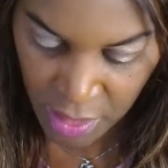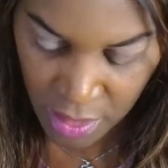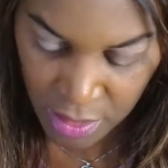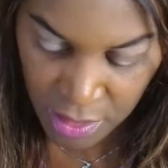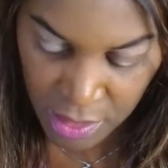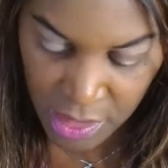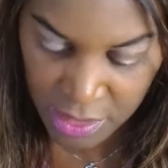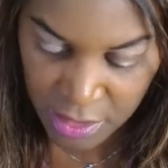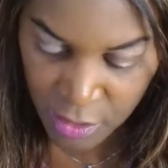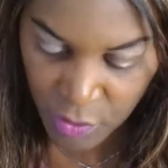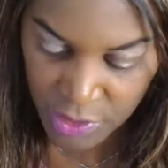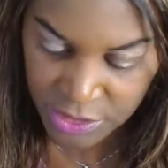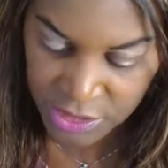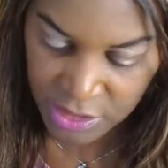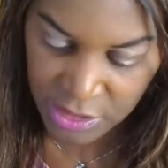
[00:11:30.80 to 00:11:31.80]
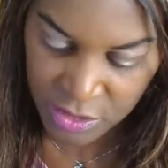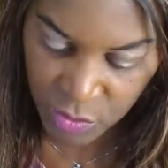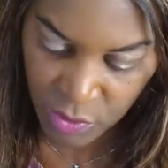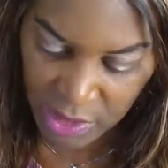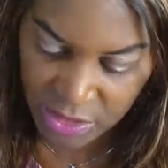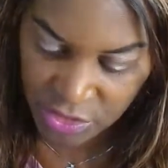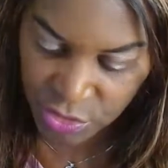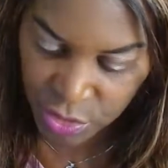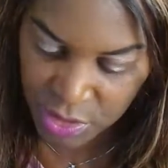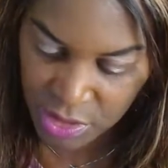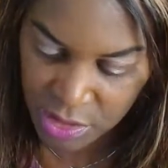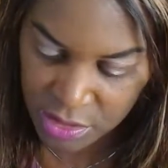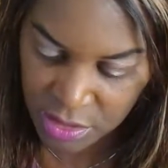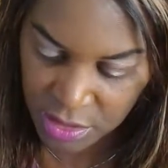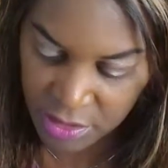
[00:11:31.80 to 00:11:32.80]
another question is, what
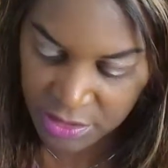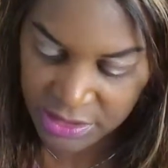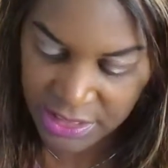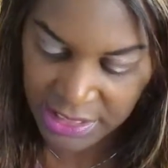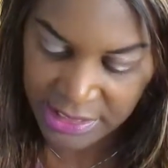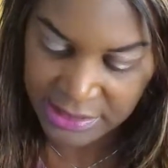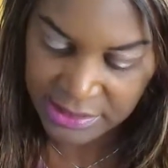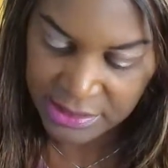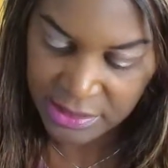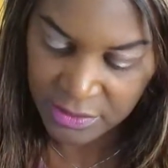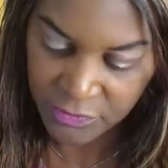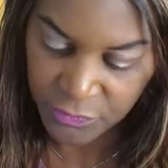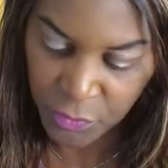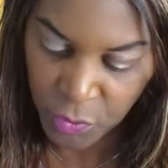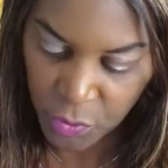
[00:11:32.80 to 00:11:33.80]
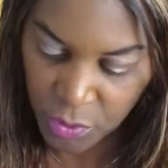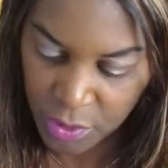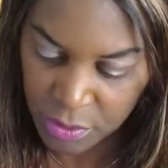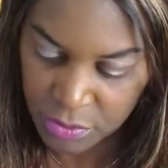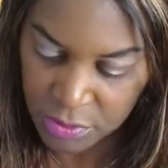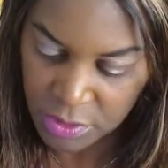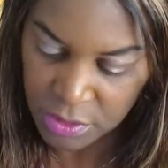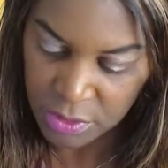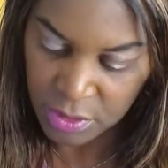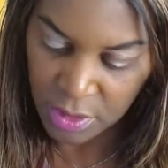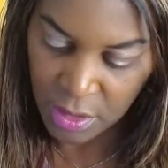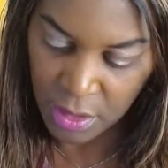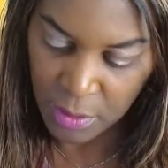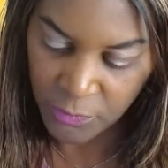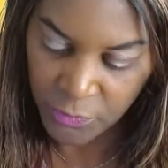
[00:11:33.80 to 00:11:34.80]
drugs are tested for
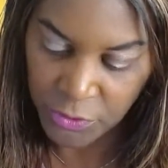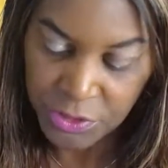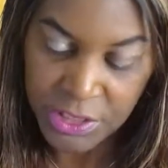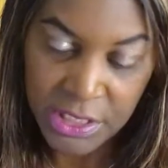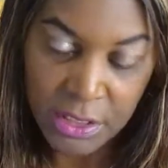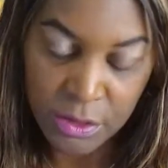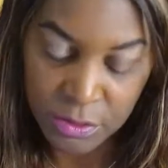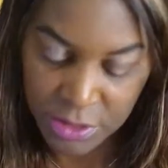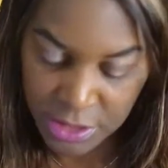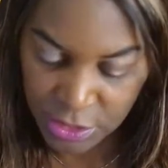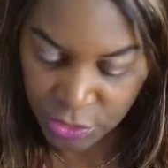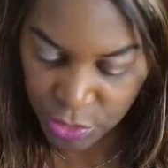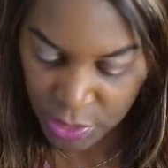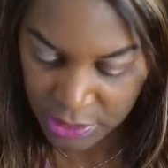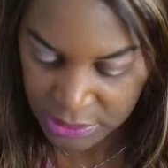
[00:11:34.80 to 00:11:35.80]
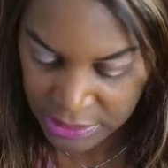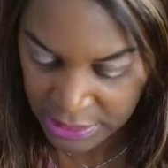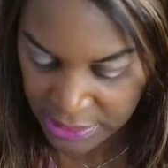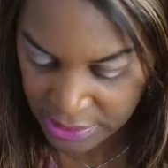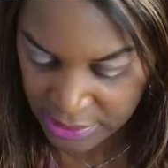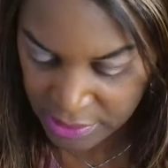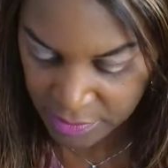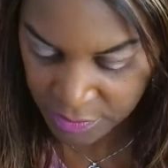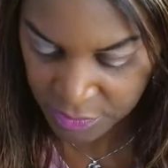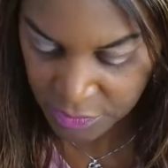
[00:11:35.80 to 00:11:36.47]
DOT drug tests?